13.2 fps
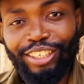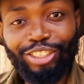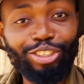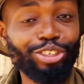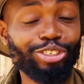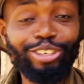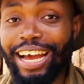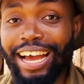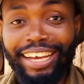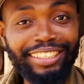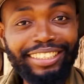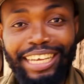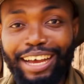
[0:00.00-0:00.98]
So you
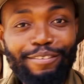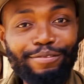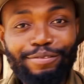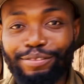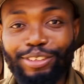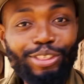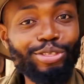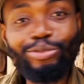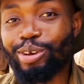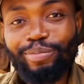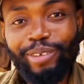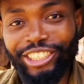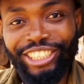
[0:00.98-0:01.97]
guys have
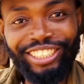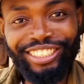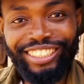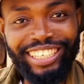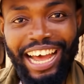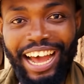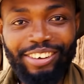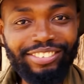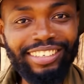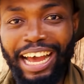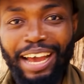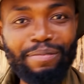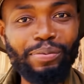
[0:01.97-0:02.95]
3 machines now.
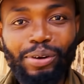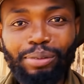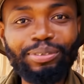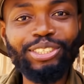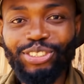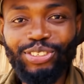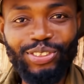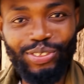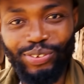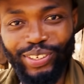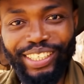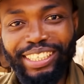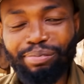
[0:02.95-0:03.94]
I promise you
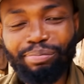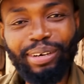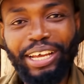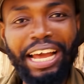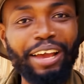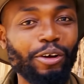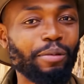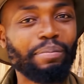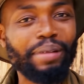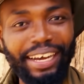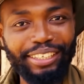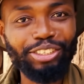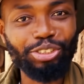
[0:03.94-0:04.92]
3, but I
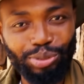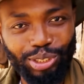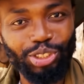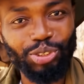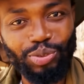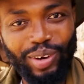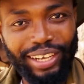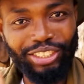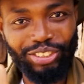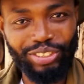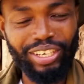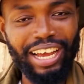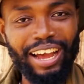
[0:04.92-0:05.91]
combined 2 into 1
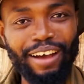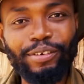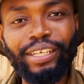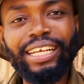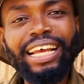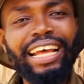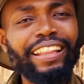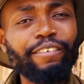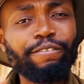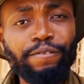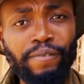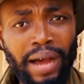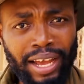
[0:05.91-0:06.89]
so you have it. The
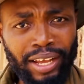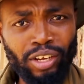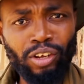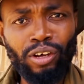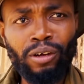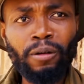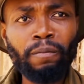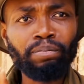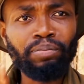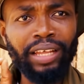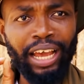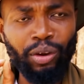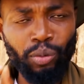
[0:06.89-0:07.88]
final
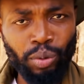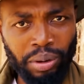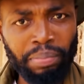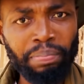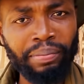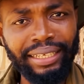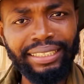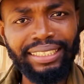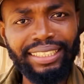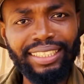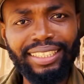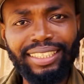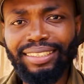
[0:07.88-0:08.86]

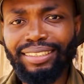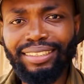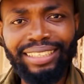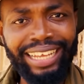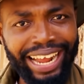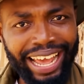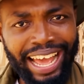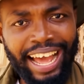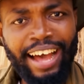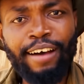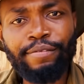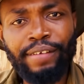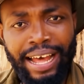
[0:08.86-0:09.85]
equipment that I
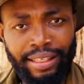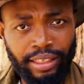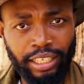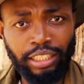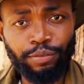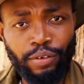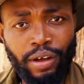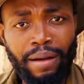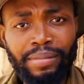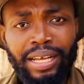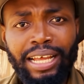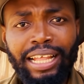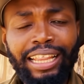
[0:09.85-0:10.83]
have at this farm
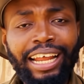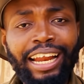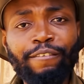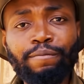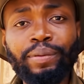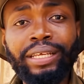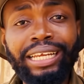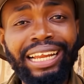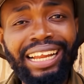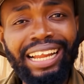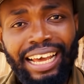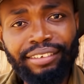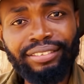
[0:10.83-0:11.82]
that have been a
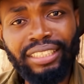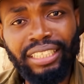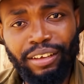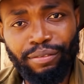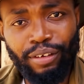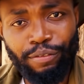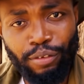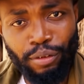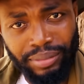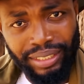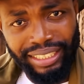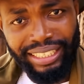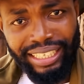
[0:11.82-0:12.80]
lifesaver for
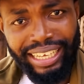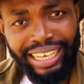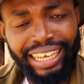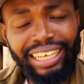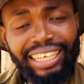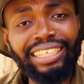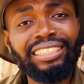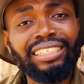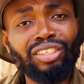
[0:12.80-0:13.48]
me is a